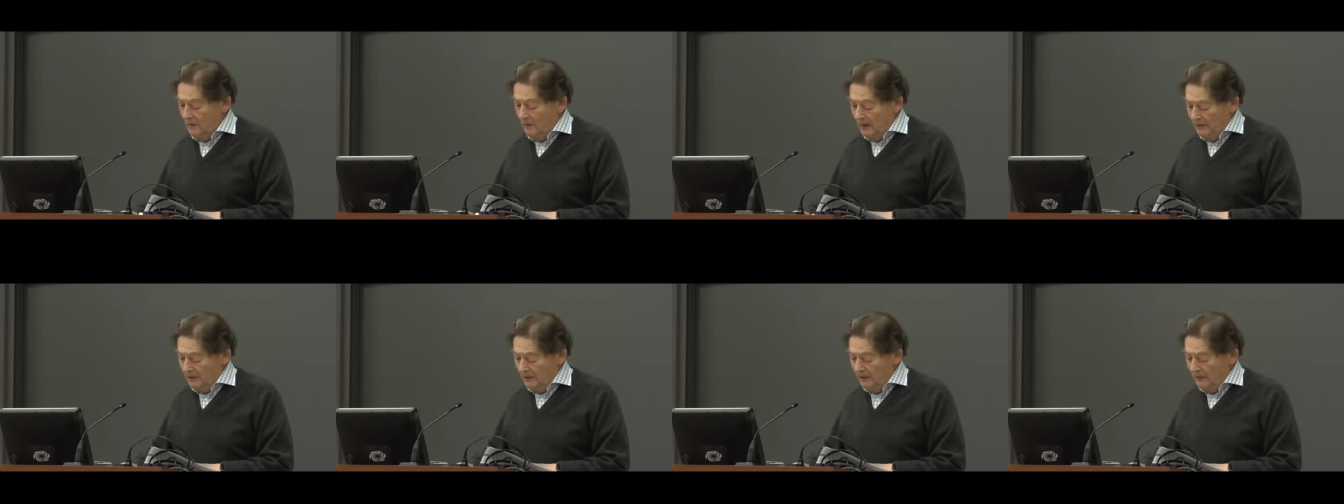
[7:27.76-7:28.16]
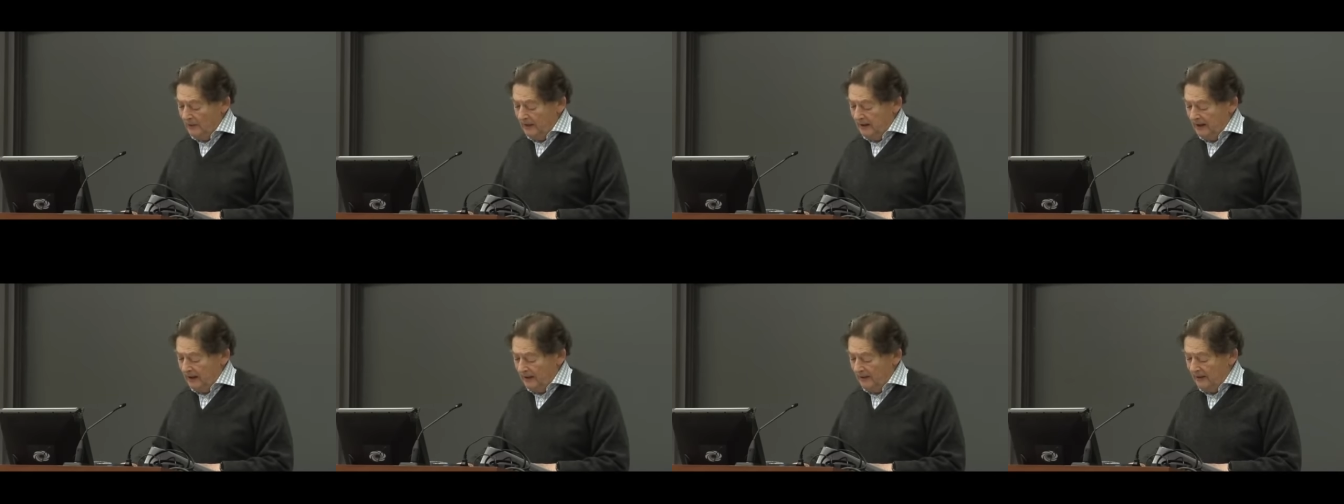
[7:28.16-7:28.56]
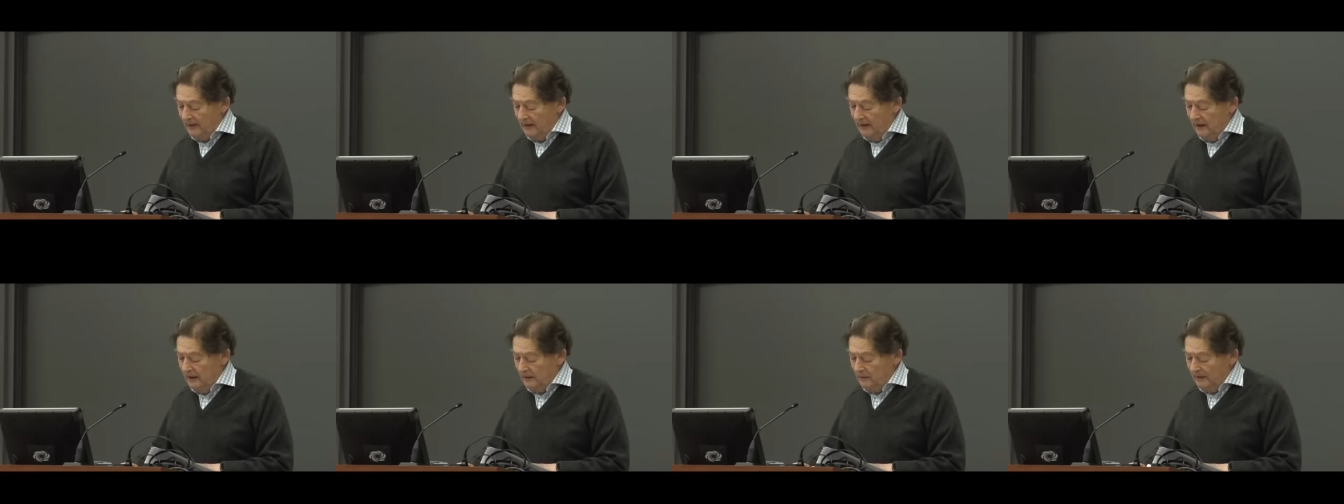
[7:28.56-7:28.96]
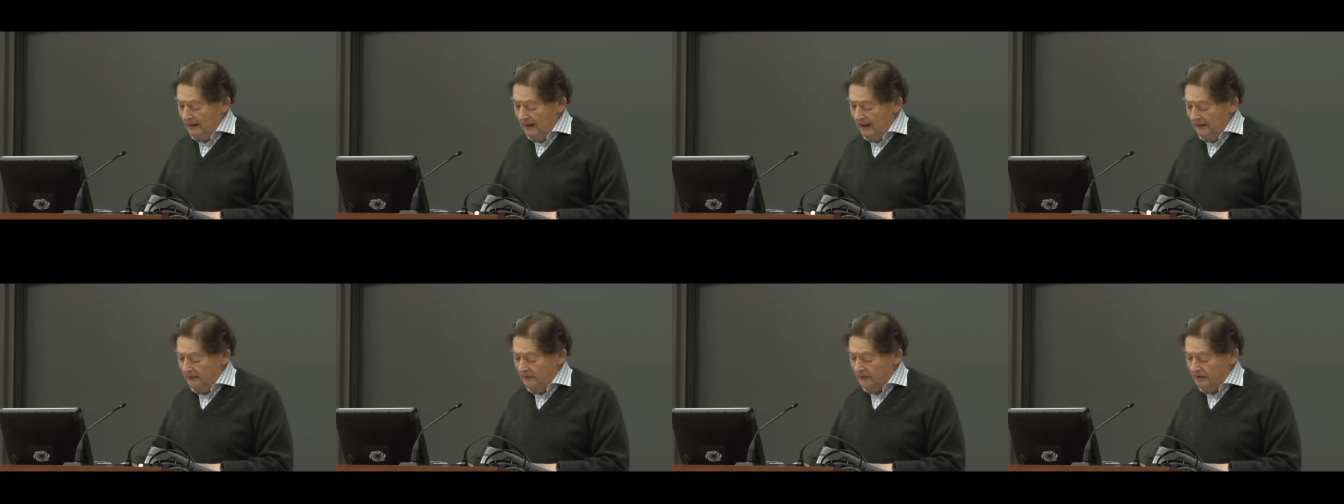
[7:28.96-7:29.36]
One or the other will
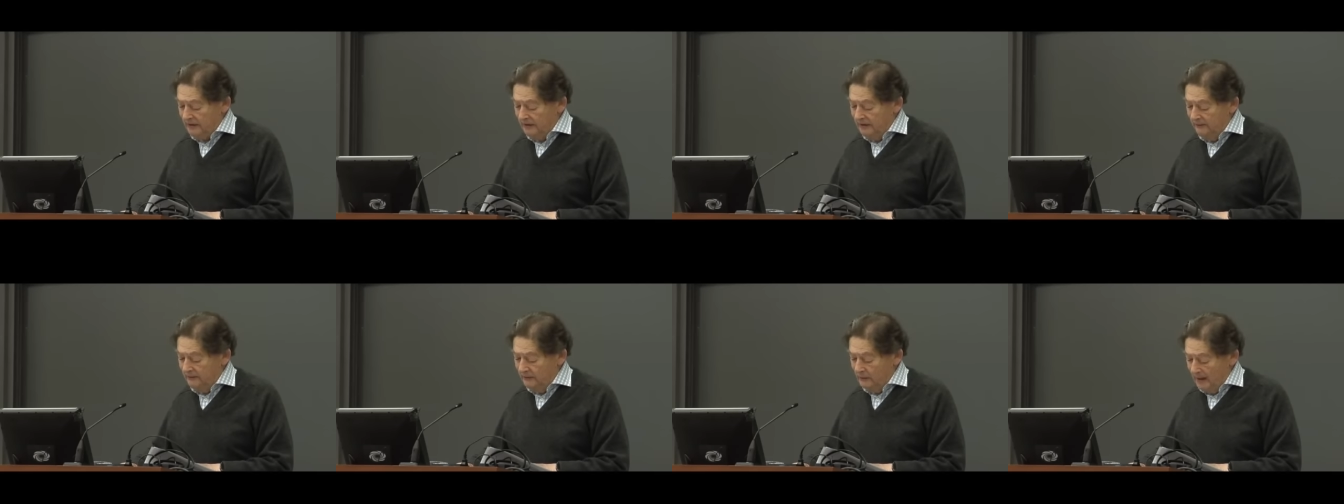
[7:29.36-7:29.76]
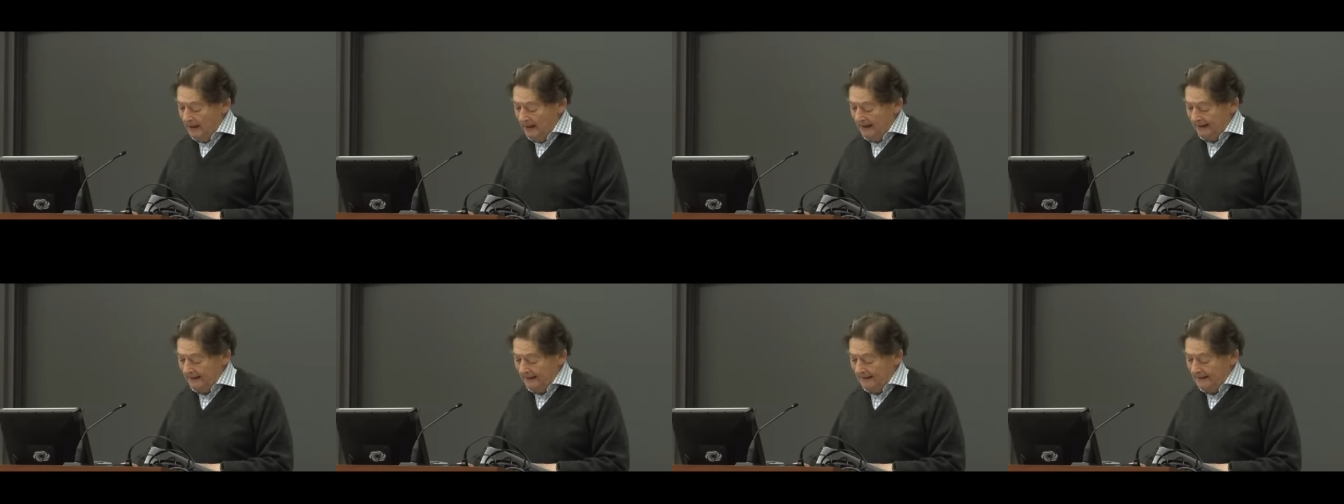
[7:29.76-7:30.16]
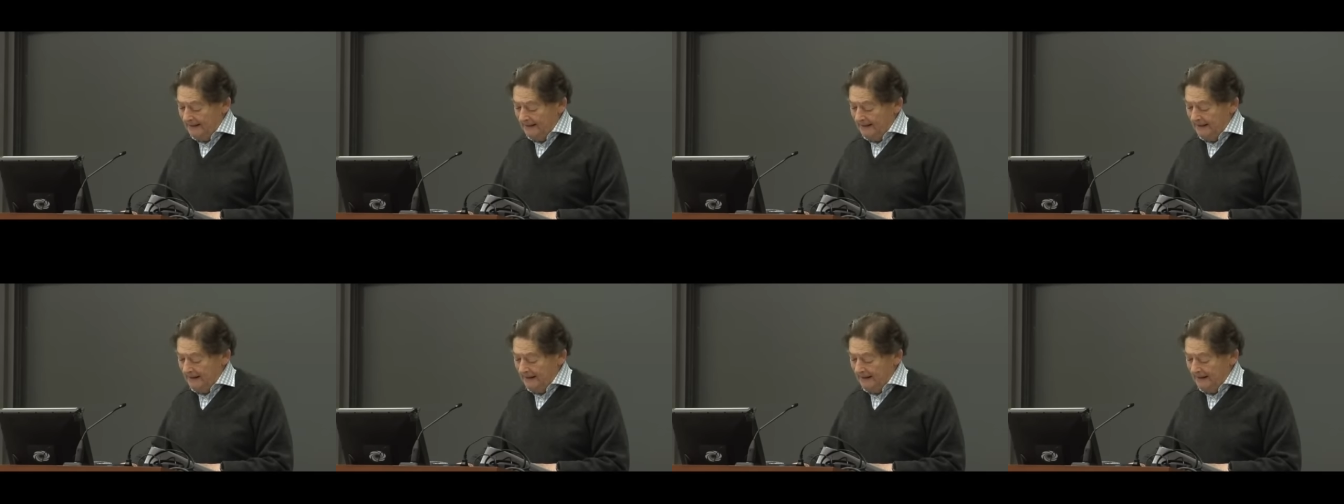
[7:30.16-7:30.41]
have to give way.